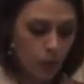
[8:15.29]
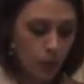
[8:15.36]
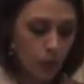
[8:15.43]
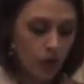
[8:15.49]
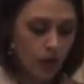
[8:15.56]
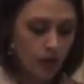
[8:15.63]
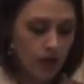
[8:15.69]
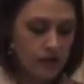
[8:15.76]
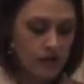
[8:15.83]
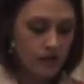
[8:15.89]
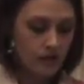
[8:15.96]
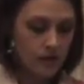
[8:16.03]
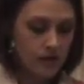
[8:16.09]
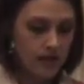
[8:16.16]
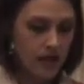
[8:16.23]
what you need to
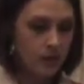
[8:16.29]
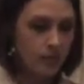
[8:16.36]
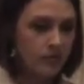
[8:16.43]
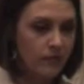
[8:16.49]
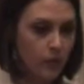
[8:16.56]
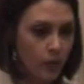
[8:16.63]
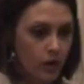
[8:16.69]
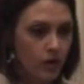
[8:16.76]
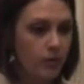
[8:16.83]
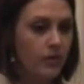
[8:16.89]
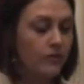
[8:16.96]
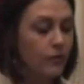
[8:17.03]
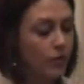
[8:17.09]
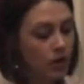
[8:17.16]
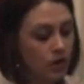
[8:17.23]
understand
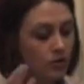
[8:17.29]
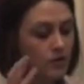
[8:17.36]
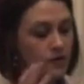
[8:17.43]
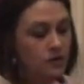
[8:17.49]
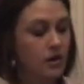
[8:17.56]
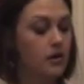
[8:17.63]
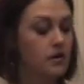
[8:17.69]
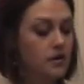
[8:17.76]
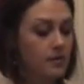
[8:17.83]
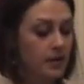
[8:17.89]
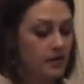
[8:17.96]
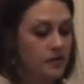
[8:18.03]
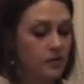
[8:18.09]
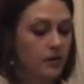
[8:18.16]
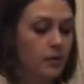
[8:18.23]
before you start
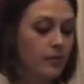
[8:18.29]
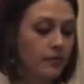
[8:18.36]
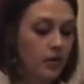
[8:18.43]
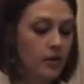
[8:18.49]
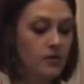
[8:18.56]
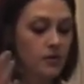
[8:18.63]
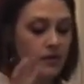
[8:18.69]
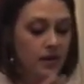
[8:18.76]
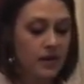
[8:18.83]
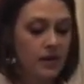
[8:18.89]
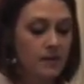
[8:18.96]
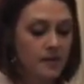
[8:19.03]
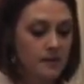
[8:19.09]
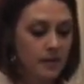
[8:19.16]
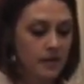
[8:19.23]
sponsoring, or before you start thinking
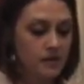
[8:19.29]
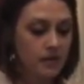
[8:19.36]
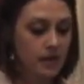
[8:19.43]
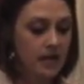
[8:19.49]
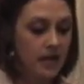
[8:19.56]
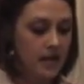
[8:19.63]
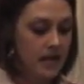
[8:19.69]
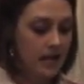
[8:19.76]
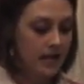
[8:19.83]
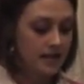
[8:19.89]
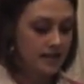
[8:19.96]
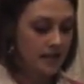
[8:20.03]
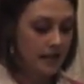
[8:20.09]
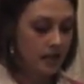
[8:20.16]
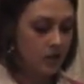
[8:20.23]
about sponsoring, is
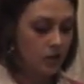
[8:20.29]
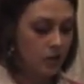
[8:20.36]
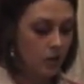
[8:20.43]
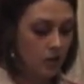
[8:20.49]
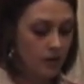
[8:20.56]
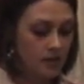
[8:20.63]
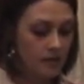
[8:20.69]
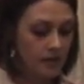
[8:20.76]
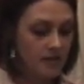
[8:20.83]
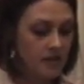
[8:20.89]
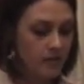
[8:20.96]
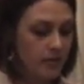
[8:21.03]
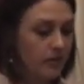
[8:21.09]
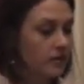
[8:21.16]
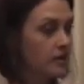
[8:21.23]
that your
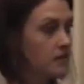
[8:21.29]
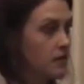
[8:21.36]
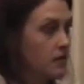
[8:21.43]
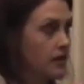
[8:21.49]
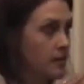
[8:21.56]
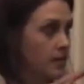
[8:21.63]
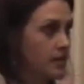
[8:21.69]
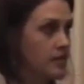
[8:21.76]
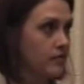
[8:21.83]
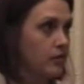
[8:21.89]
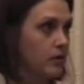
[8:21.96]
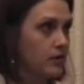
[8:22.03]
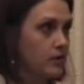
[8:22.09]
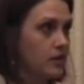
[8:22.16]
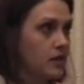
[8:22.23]
responsibilities are going to be
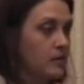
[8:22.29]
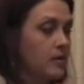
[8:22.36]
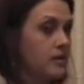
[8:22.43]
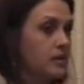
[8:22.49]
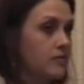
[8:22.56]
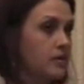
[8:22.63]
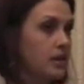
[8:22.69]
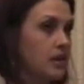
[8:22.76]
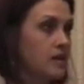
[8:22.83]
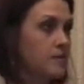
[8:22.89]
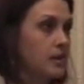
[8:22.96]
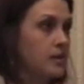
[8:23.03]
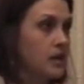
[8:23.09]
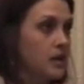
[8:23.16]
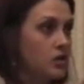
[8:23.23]
different. There's going to be different
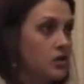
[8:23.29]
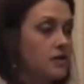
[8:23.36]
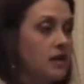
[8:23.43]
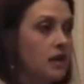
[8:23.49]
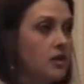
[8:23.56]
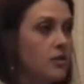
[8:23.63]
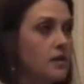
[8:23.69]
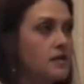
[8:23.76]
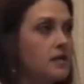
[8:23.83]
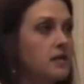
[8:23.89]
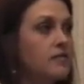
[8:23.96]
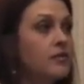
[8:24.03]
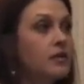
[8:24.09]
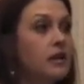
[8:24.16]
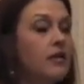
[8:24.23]
expectations on you. It's a
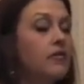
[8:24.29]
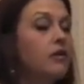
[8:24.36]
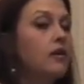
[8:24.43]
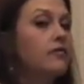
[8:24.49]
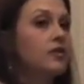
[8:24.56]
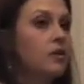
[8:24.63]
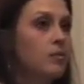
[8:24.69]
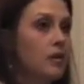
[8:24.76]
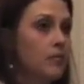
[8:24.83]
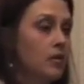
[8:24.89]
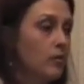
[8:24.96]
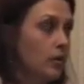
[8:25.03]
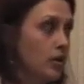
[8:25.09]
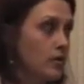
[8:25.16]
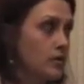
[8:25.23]
different level of
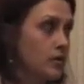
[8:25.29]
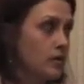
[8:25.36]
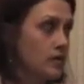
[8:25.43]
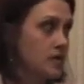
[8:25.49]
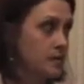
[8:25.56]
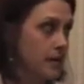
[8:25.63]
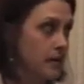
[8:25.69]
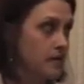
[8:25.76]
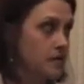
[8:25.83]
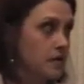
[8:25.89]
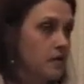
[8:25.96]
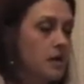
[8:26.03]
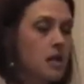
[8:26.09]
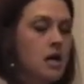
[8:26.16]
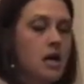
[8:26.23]
commitment when you start to sponsor.
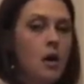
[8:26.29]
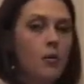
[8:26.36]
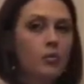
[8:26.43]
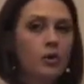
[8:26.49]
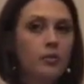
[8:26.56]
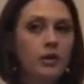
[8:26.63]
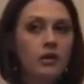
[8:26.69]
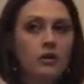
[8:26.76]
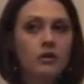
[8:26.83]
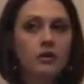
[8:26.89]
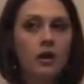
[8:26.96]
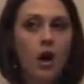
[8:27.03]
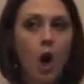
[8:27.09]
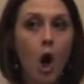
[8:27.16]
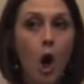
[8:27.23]

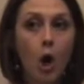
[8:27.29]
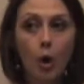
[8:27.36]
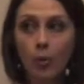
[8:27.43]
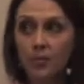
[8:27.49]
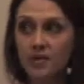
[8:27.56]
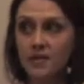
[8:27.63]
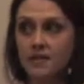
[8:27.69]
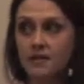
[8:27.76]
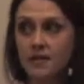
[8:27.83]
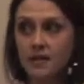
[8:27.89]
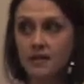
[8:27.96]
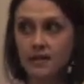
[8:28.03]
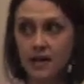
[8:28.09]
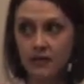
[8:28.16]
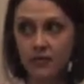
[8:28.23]
Premier hopes
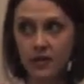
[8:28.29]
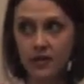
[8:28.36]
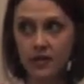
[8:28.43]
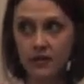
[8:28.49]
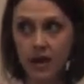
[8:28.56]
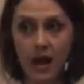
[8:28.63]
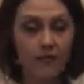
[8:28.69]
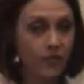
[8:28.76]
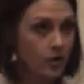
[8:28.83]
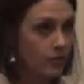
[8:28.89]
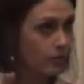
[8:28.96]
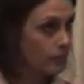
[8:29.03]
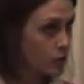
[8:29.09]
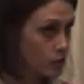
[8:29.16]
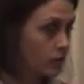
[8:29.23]
that
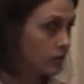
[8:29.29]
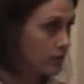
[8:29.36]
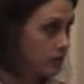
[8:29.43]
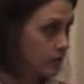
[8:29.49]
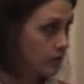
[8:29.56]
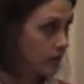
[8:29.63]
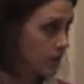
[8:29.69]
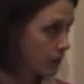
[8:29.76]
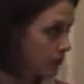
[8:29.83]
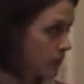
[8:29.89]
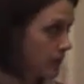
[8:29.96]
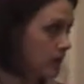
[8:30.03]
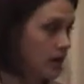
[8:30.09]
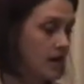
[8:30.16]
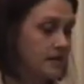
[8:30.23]
every jeweler in
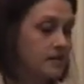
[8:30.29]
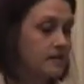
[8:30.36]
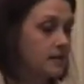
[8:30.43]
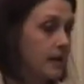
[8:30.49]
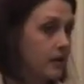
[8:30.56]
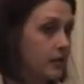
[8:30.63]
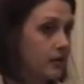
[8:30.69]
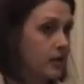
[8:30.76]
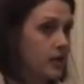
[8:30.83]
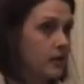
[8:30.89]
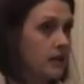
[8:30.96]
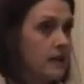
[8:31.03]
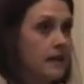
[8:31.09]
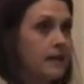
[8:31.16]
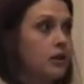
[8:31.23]
Premier has
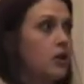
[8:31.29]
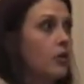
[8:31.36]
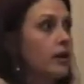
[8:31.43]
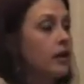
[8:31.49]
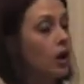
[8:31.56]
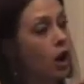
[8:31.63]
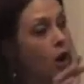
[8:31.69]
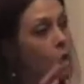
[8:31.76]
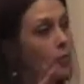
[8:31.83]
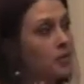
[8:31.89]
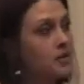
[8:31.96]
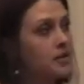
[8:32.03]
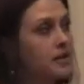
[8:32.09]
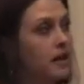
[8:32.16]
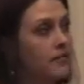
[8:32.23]
integrity. It
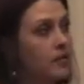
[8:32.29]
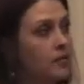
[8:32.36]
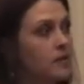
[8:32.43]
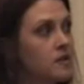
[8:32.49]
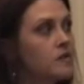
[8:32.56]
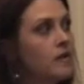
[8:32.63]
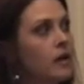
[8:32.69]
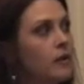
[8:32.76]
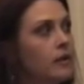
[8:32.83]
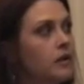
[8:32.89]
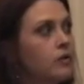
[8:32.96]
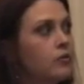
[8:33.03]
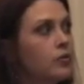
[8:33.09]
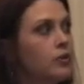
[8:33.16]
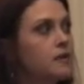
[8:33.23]
hopes that everyone's following
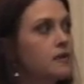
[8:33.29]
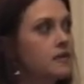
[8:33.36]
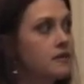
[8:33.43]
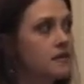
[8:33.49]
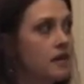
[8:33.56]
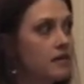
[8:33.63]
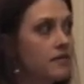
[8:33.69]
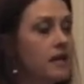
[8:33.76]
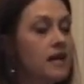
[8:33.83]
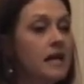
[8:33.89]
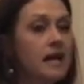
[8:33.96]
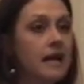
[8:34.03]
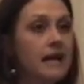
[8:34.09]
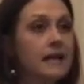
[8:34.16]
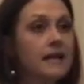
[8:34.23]
the rules and stuff.
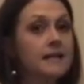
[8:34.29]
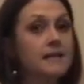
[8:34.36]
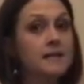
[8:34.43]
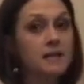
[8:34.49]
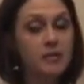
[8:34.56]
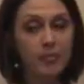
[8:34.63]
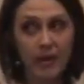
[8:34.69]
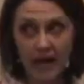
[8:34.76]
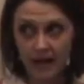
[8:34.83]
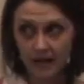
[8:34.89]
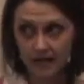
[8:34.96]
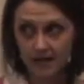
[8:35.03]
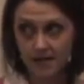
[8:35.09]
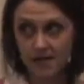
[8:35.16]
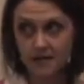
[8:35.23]
It
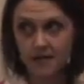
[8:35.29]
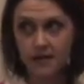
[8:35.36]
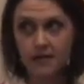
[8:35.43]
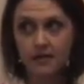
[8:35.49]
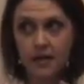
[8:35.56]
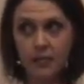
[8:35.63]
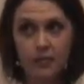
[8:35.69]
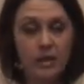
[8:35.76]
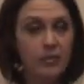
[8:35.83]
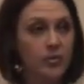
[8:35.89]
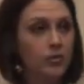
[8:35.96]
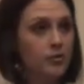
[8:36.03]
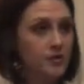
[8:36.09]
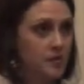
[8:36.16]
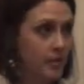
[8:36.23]
expects that people
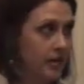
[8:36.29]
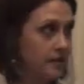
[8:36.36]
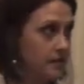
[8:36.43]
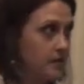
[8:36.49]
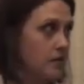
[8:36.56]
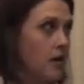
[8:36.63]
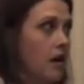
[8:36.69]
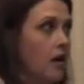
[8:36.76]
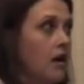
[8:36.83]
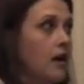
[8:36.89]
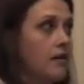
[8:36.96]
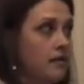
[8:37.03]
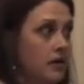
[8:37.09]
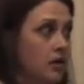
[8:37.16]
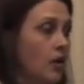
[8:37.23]
who sponsor are,
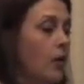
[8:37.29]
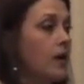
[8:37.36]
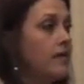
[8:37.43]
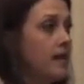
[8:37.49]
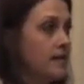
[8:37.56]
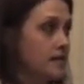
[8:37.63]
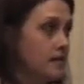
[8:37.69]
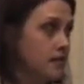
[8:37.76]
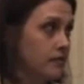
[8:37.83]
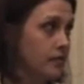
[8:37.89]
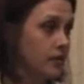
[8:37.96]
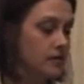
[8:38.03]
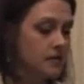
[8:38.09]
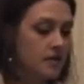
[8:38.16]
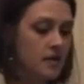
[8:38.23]
and that's a
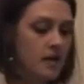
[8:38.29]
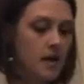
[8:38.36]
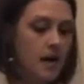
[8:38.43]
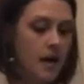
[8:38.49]
difference.